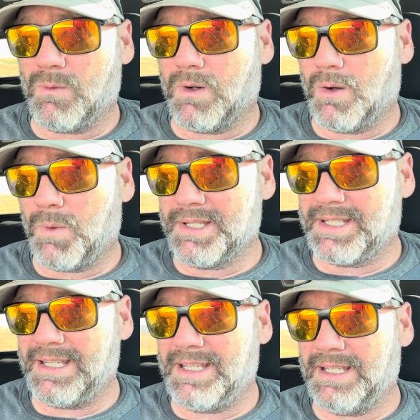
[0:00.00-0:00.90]
a
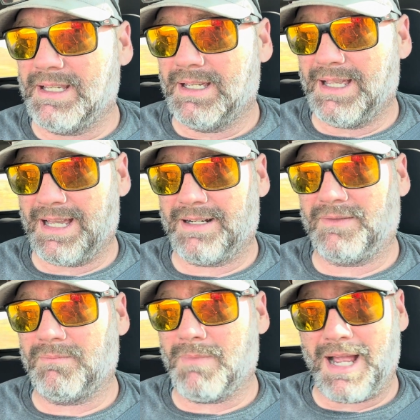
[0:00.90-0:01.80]
whiskey out of
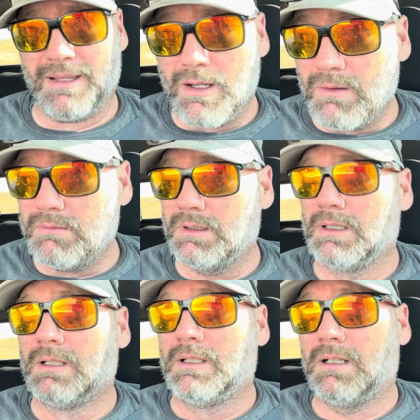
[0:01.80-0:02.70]
a Milo.
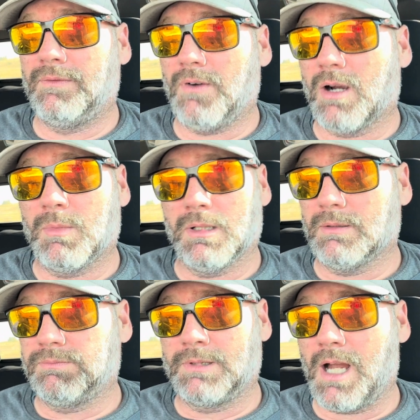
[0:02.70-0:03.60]
A
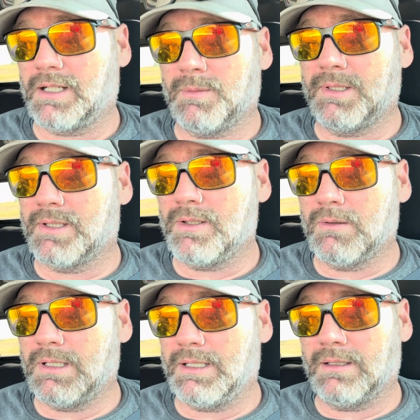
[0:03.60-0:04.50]
farmer talked him into
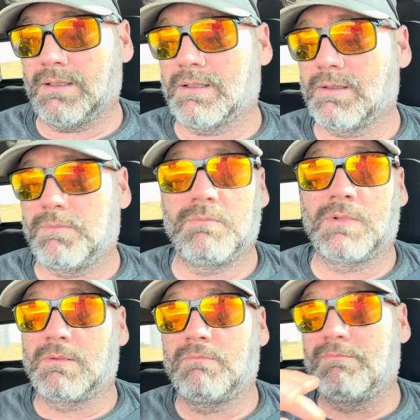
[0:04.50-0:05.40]
doing it, and it's
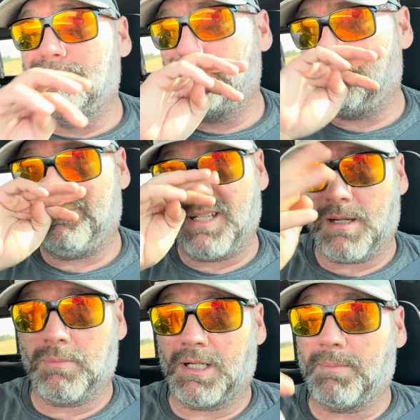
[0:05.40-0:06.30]

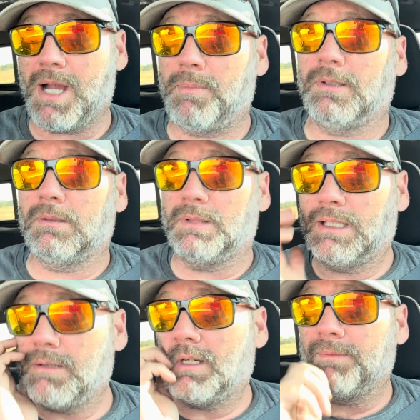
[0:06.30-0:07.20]
become pretty popular. But
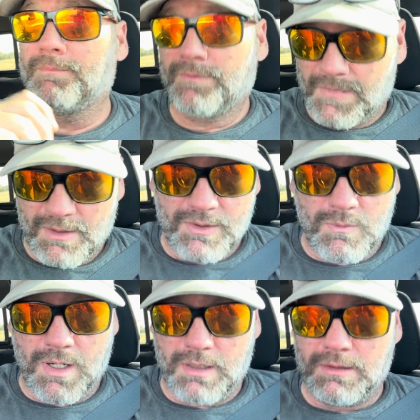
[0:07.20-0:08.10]
anyway,
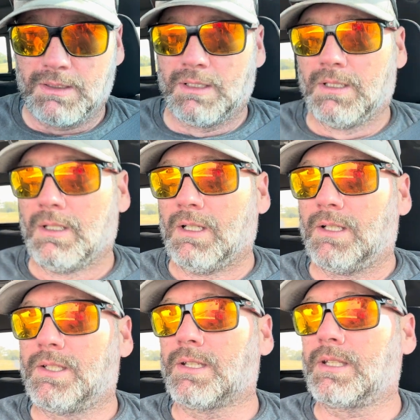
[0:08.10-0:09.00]
squirrel,
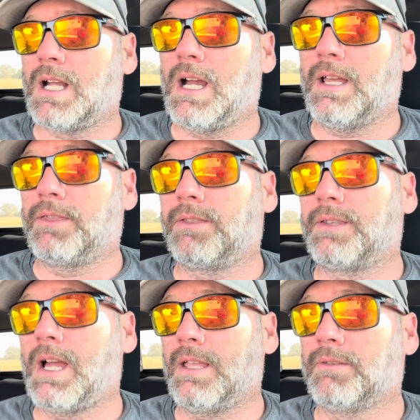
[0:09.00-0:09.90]
just kind of
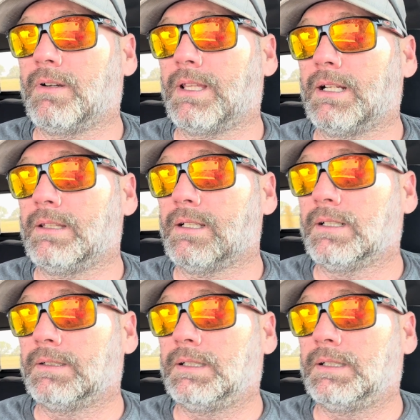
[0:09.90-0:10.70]
thought I'd throw that in there.